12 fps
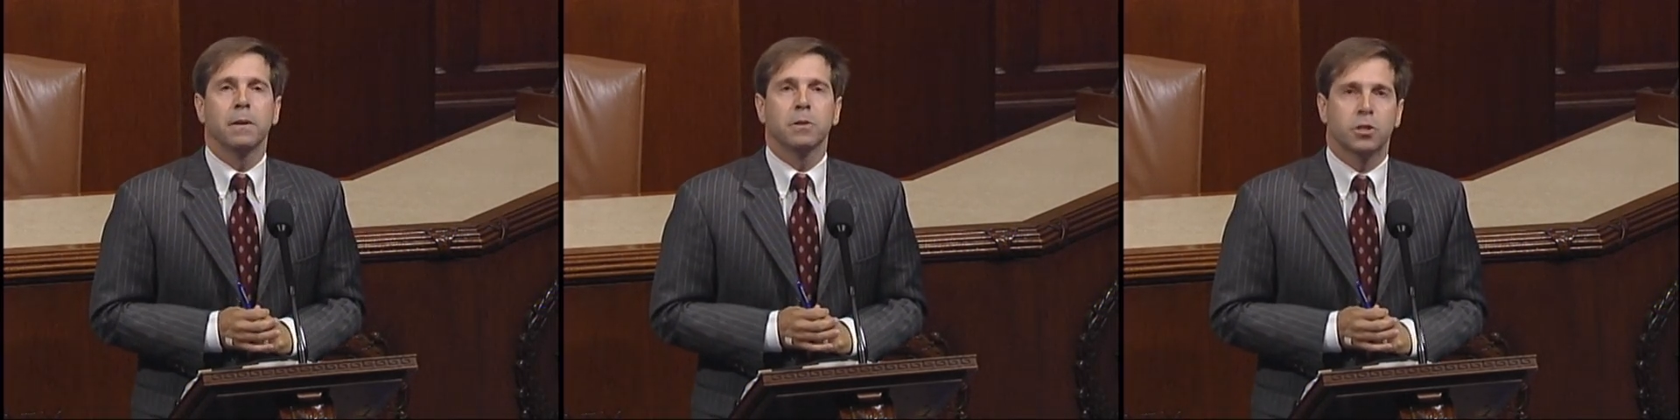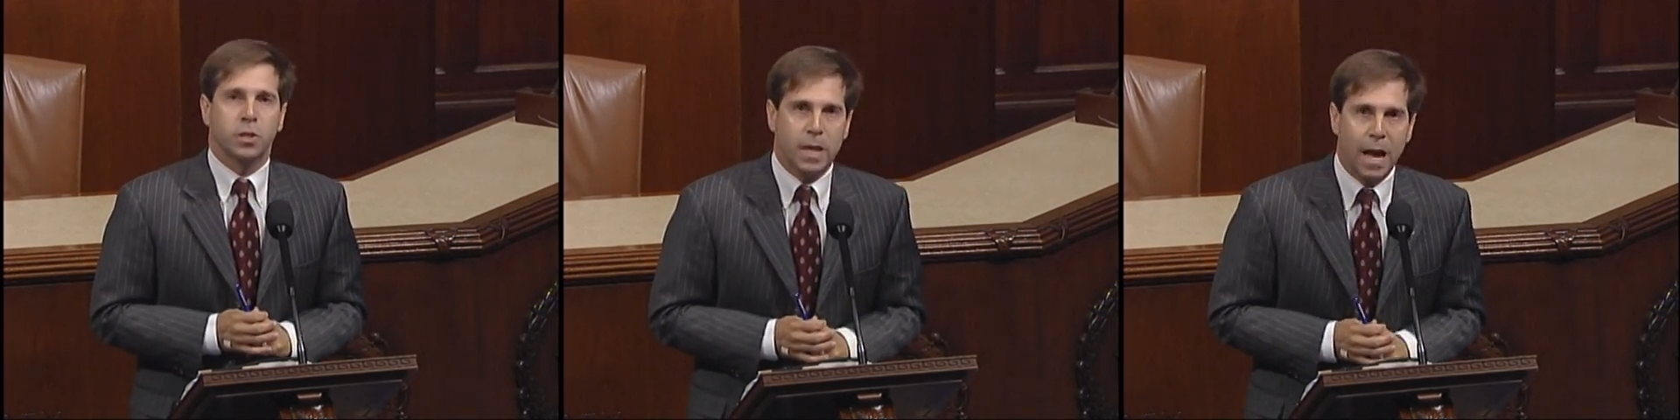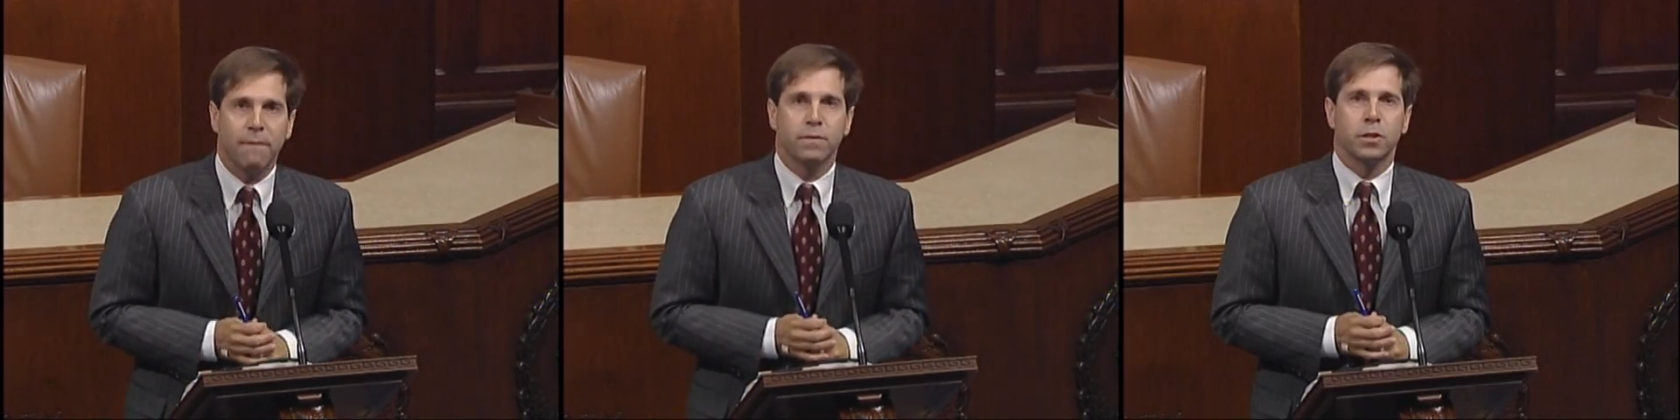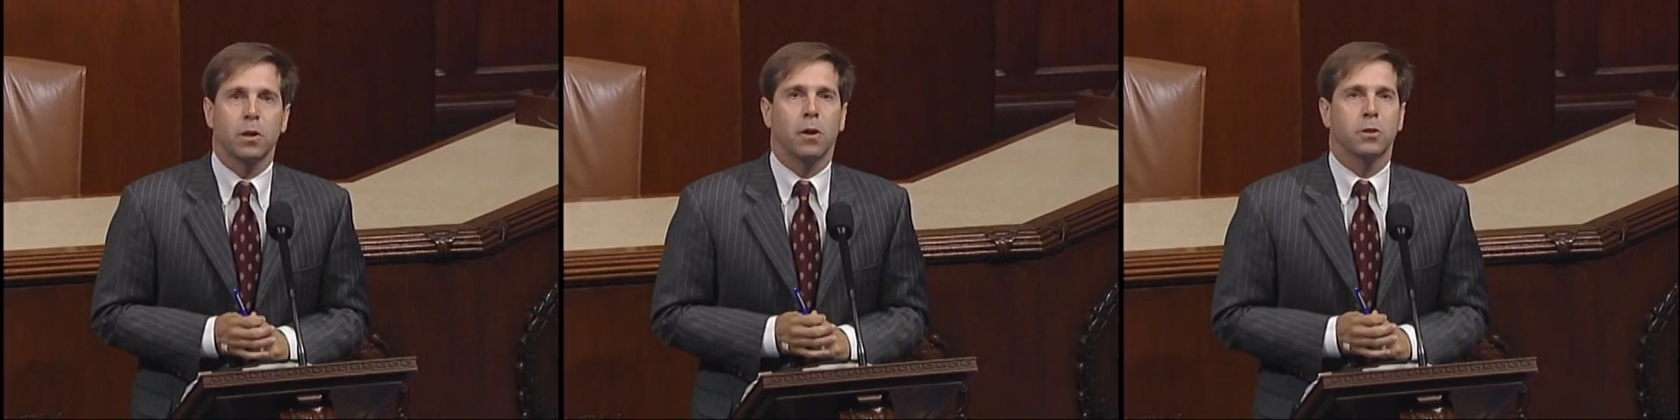Staff
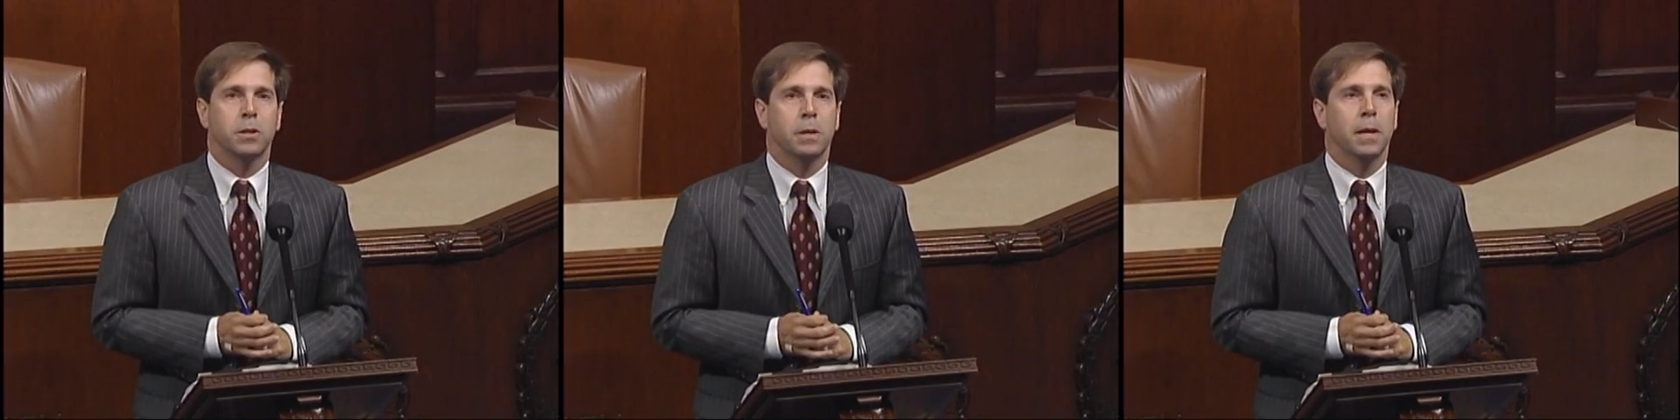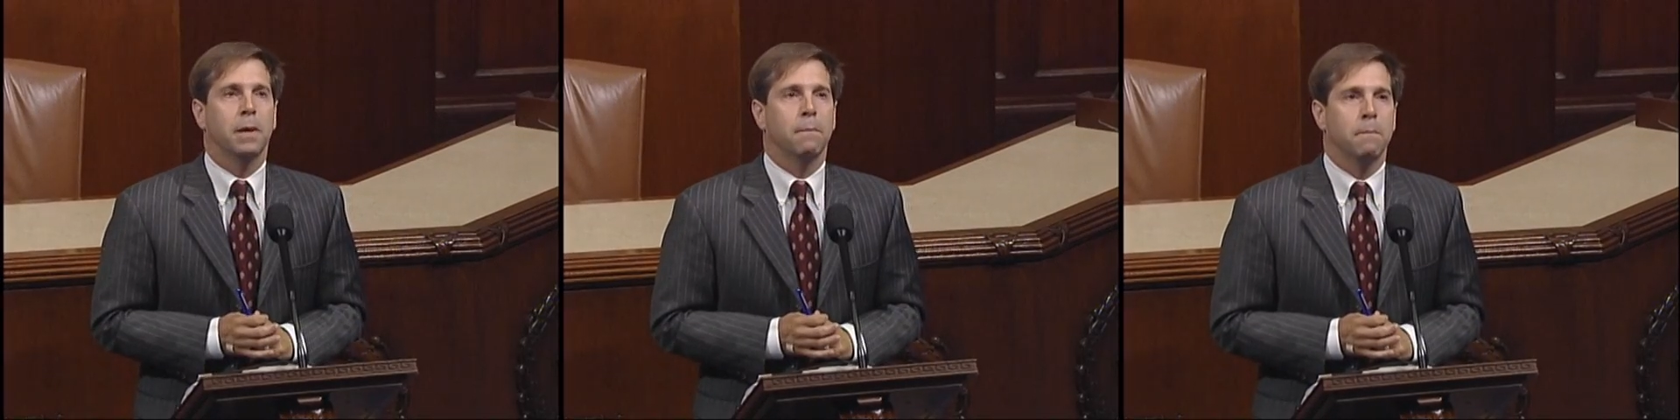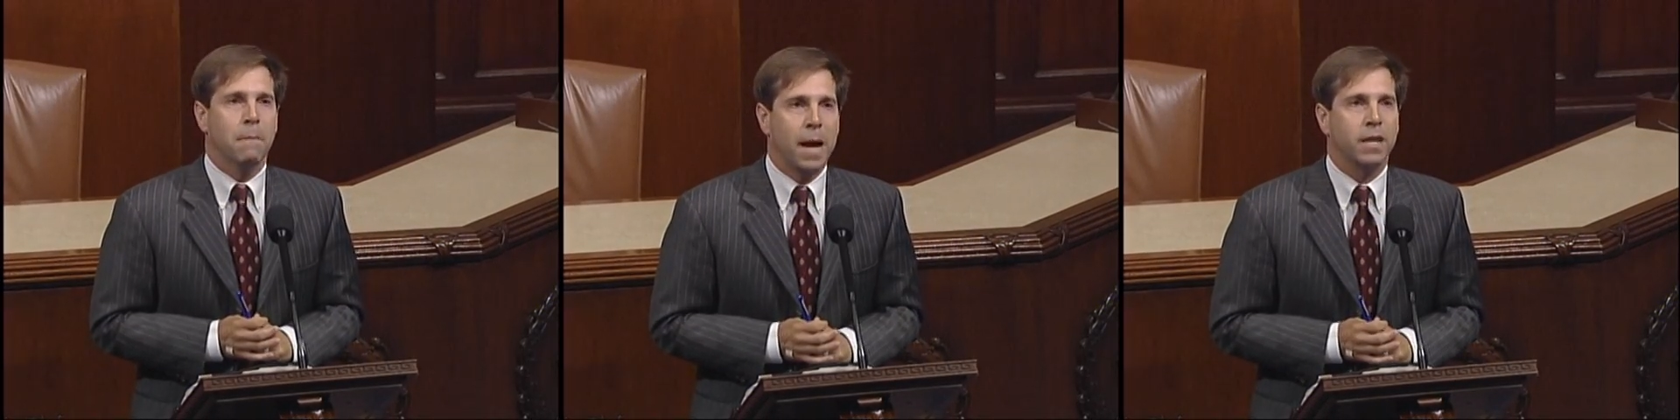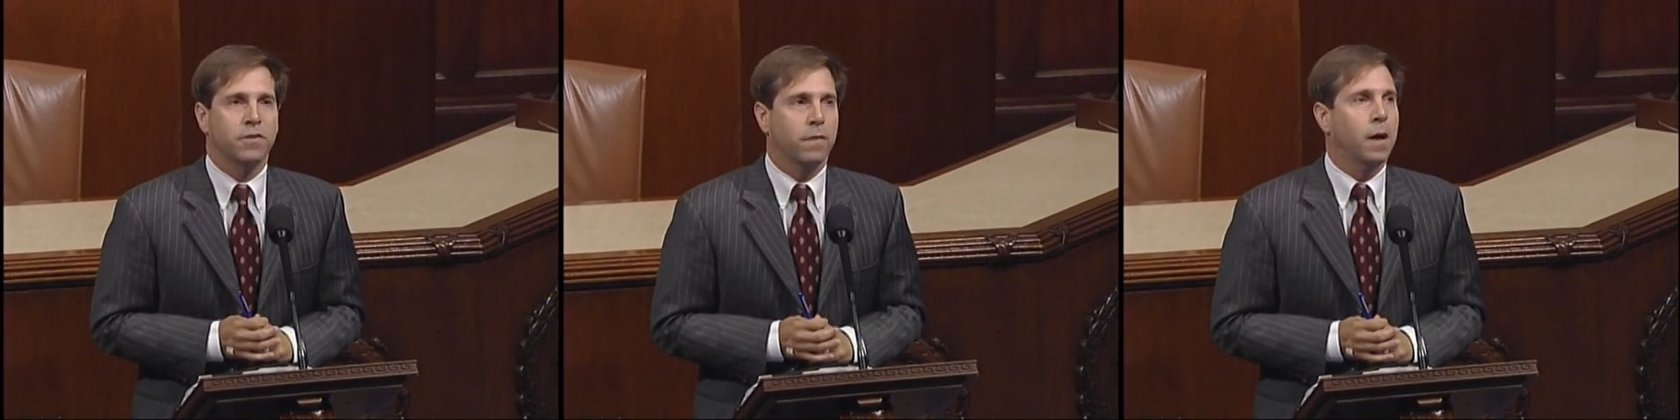Sergeant
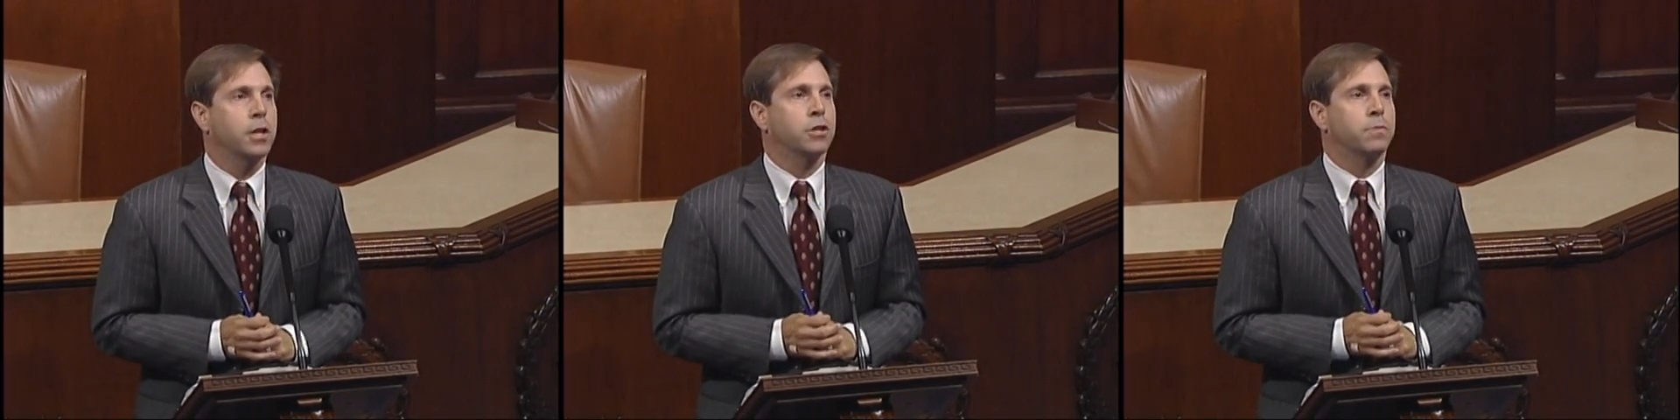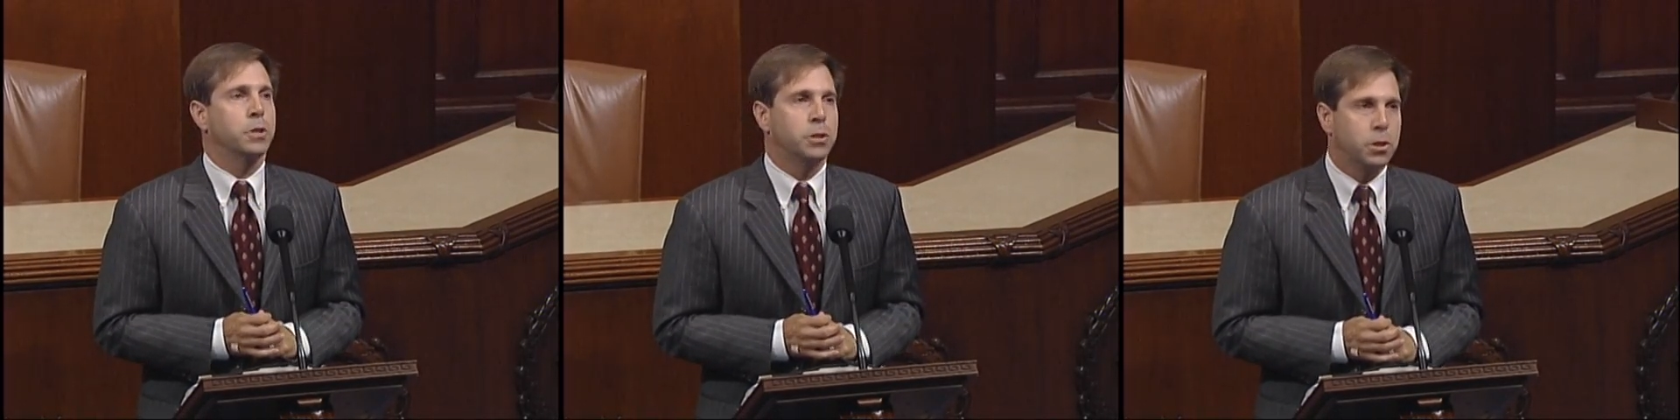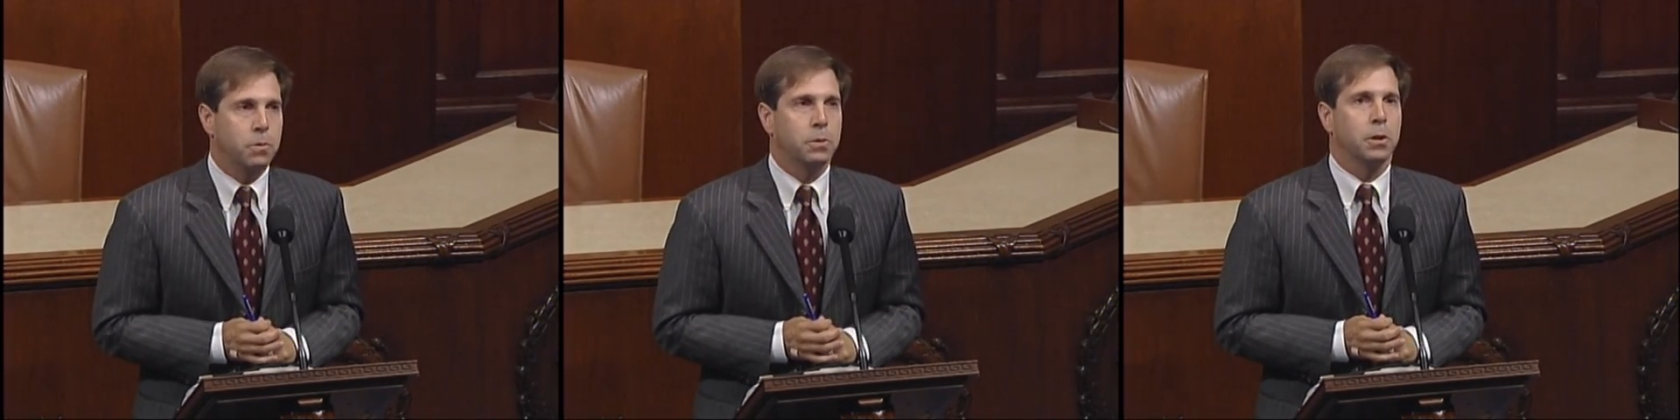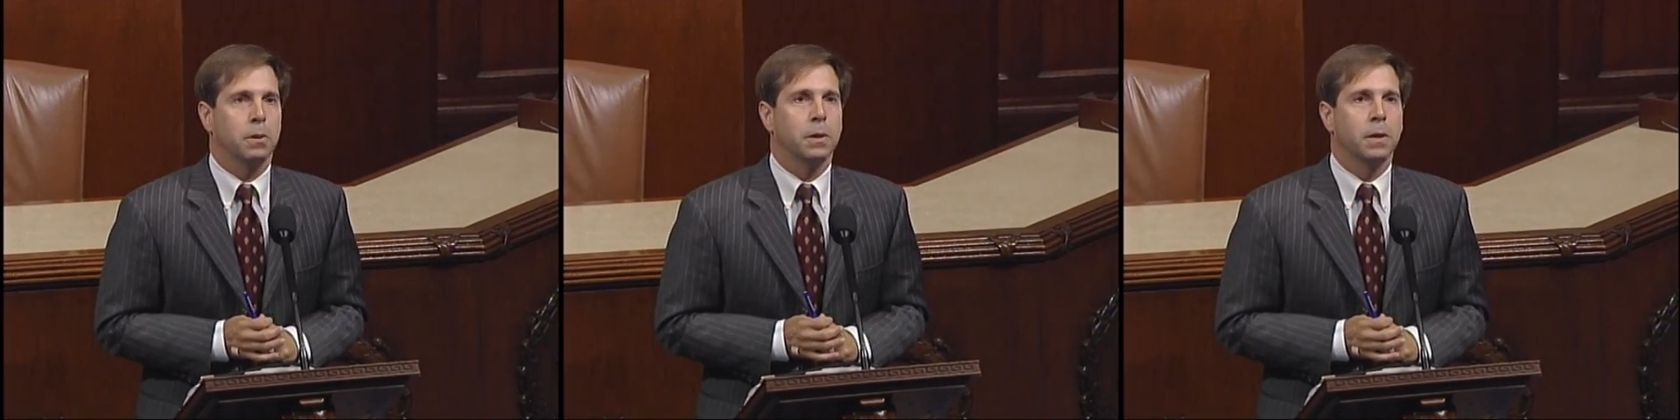Max Fleischmann,
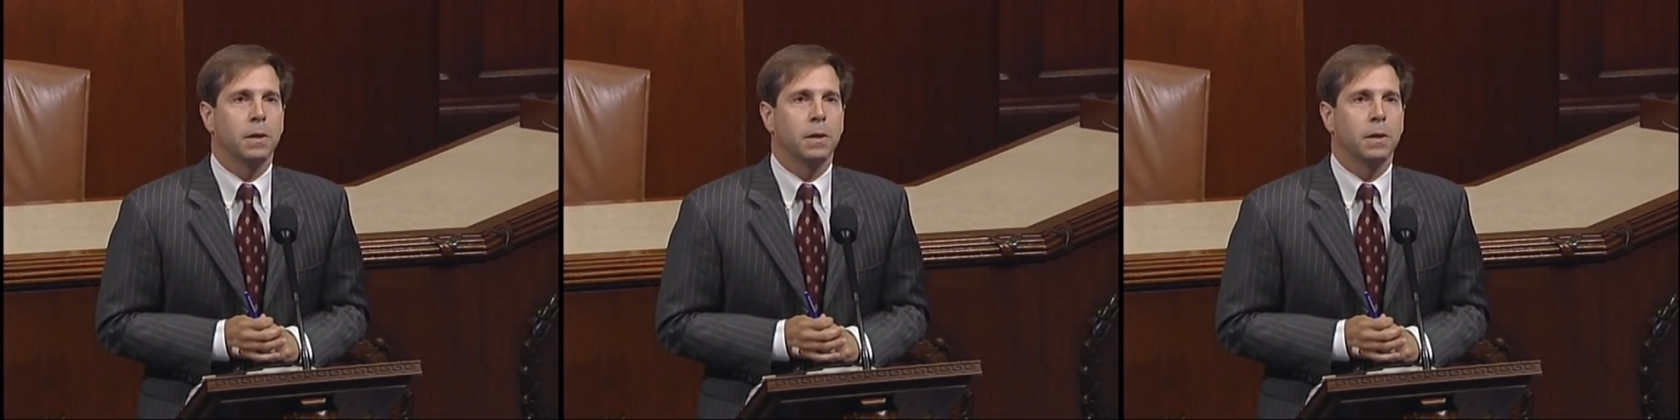Jr.